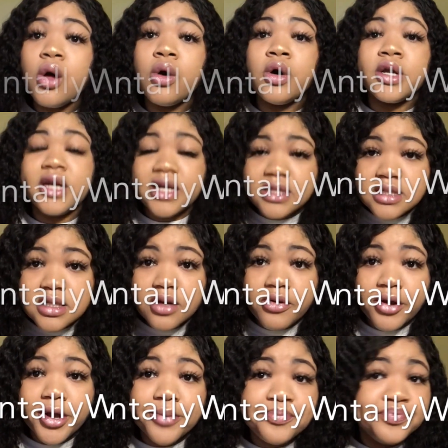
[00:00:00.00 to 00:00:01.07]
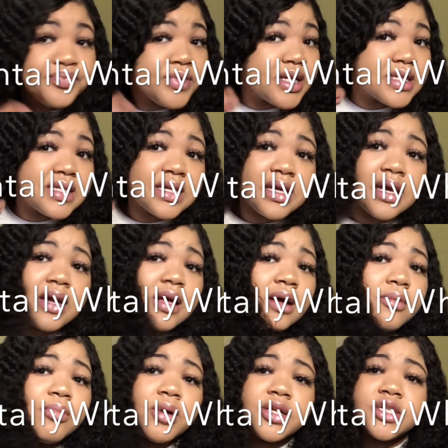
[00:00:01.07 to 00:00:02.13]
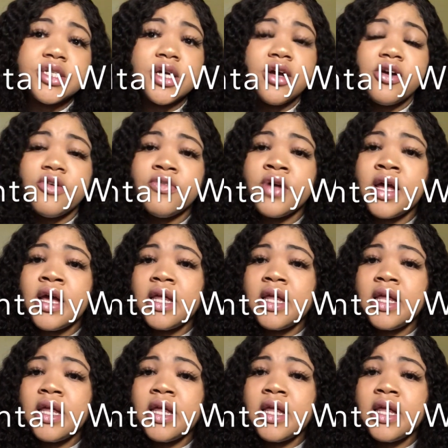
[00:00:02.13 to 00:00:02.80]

on Instagram to get a bunch of